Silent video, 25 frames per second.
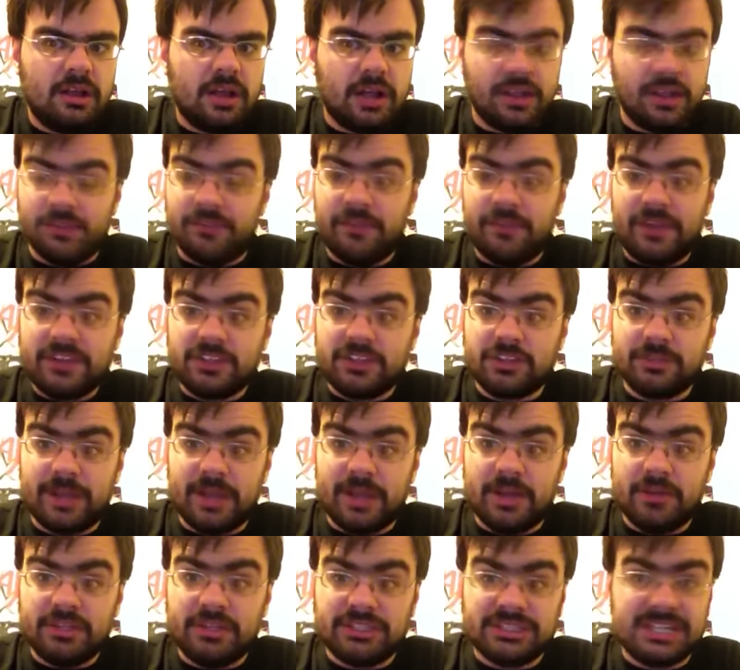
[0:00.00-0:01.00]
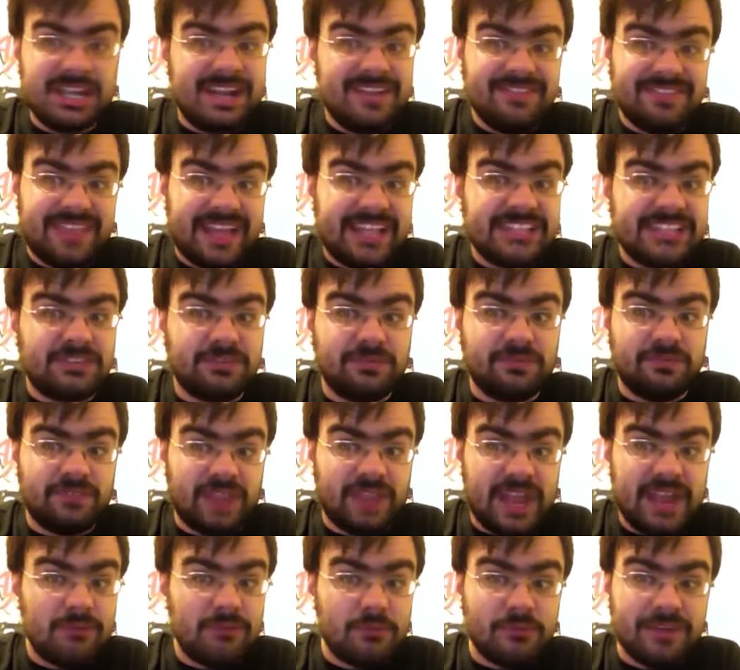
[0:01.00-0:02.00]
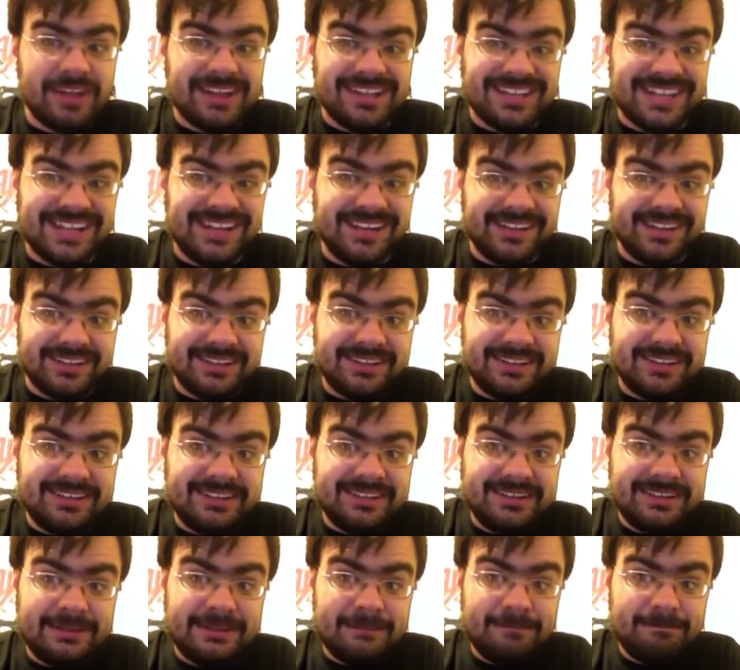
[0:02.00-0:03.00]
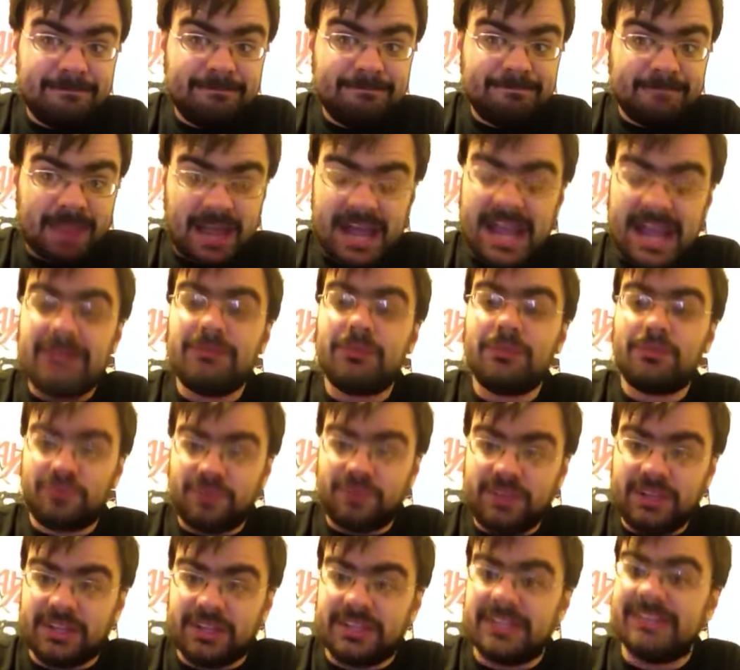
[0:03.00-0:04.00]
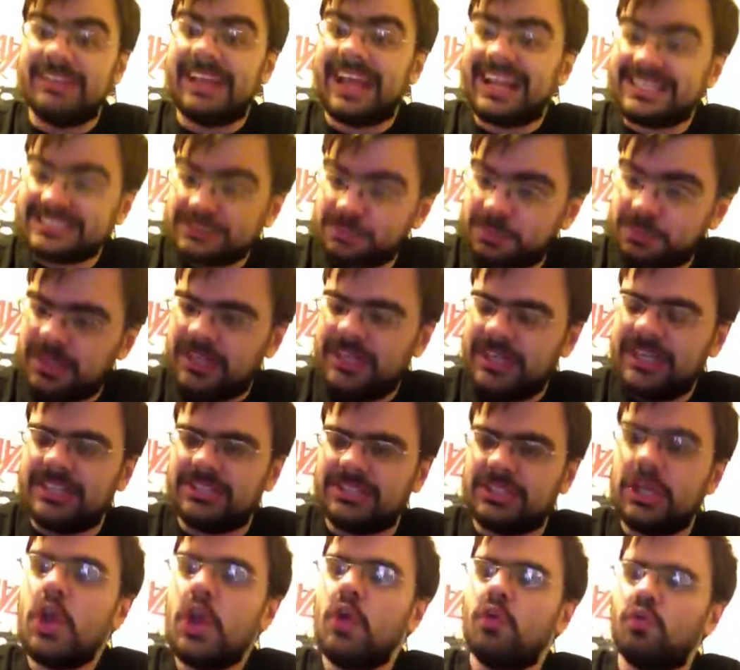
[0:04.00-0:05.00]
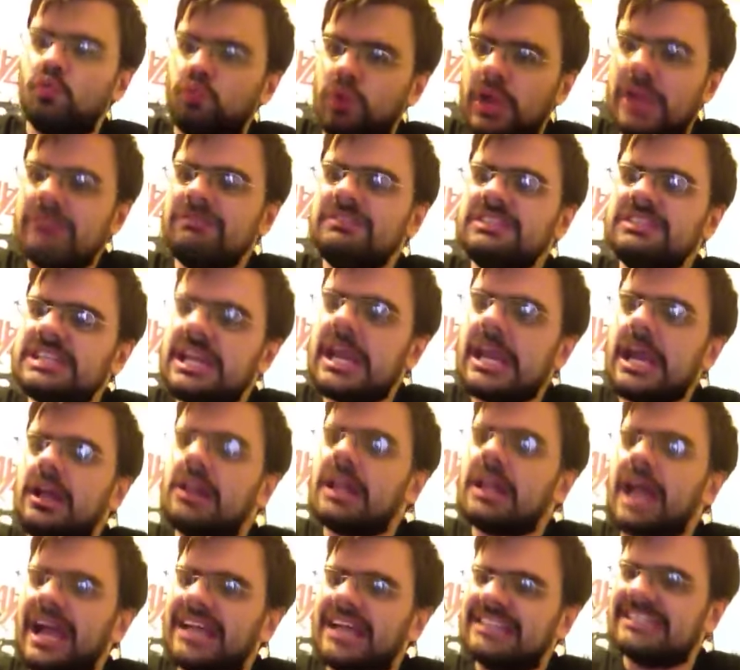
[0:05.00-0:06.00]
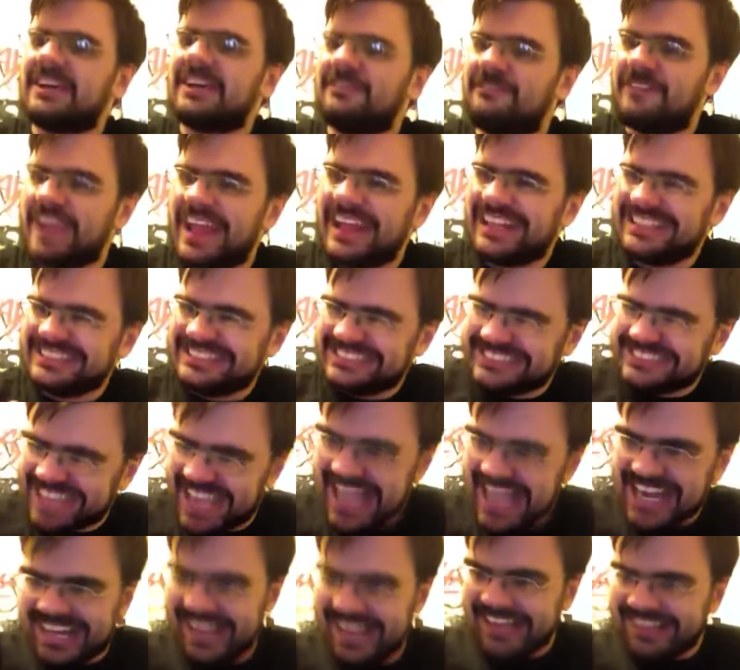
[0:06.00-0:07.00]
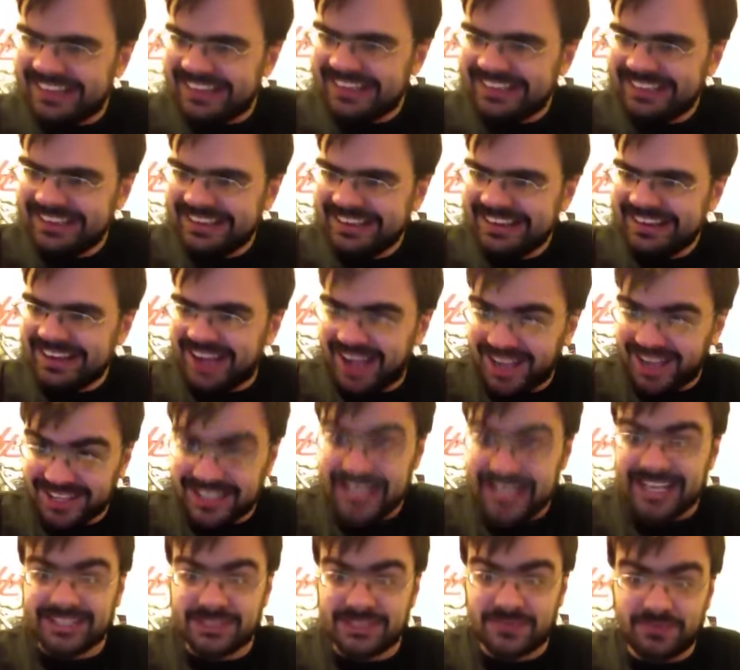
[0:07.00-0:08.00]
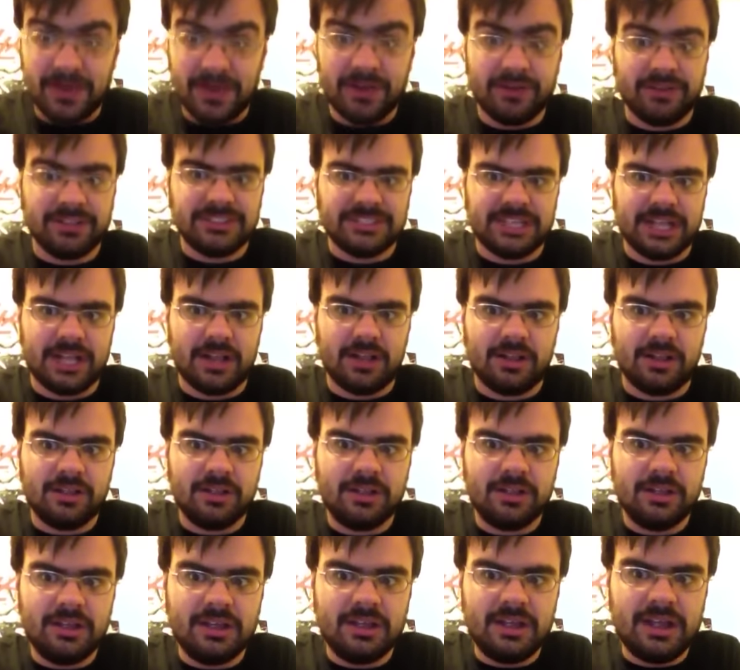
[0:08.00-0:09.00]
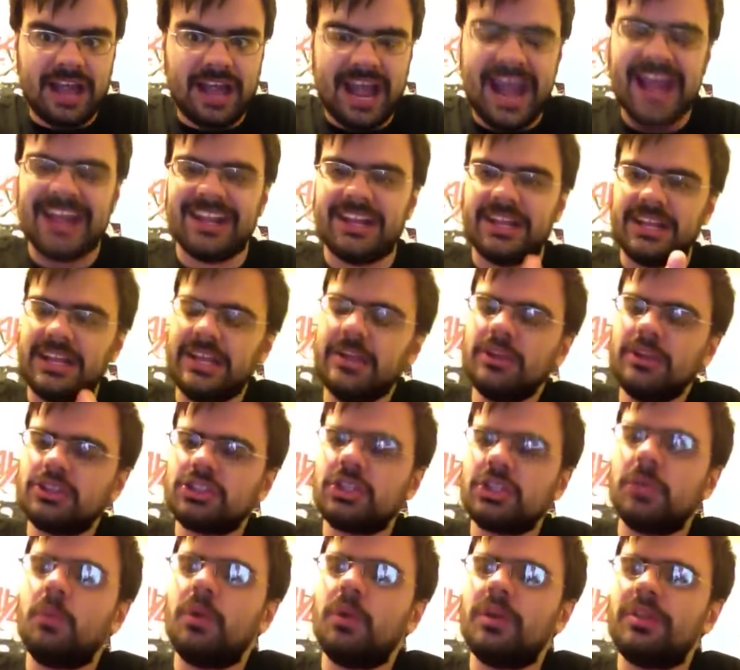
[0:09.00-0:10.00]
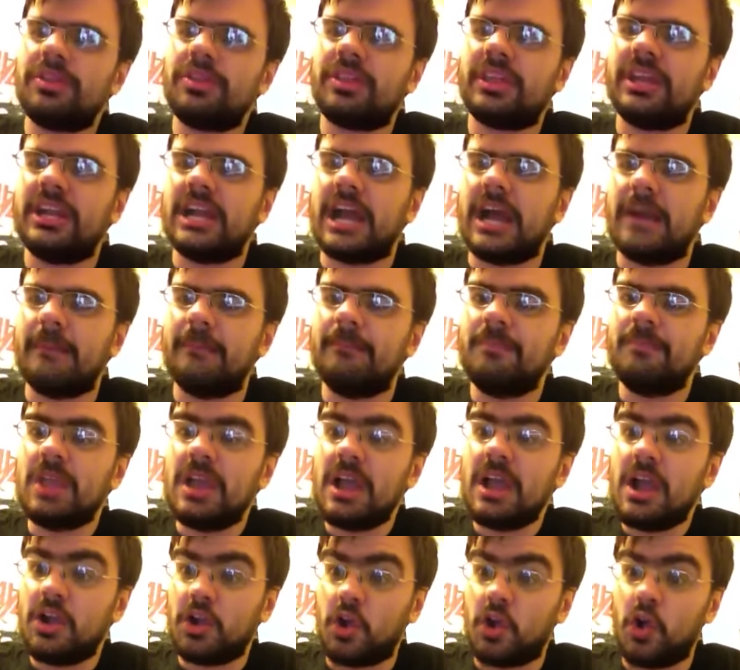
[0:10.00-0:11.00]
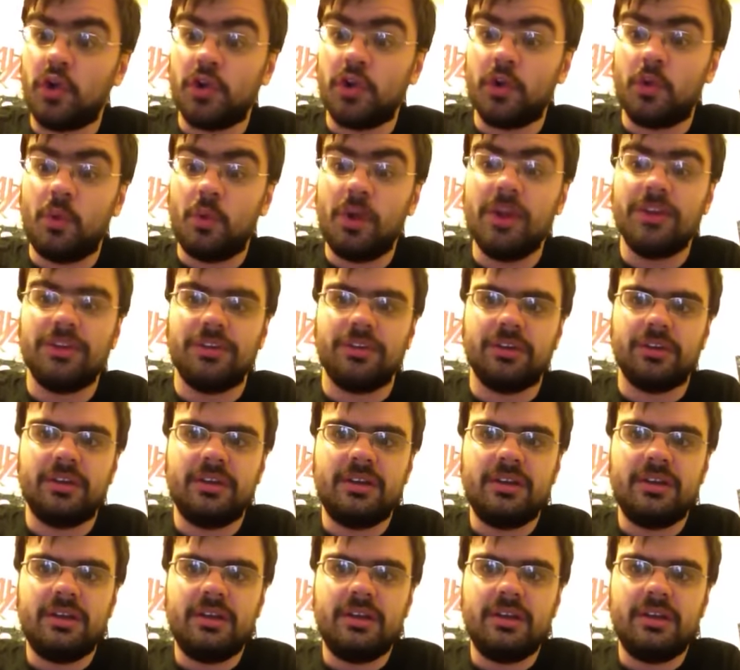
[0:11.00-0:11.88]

And the fact of the matter is, they have a vendetta. I have a feeling that's what it is. Raventail has a vendetta against Fairy Tail. And here's the one thing I'm going to wonder.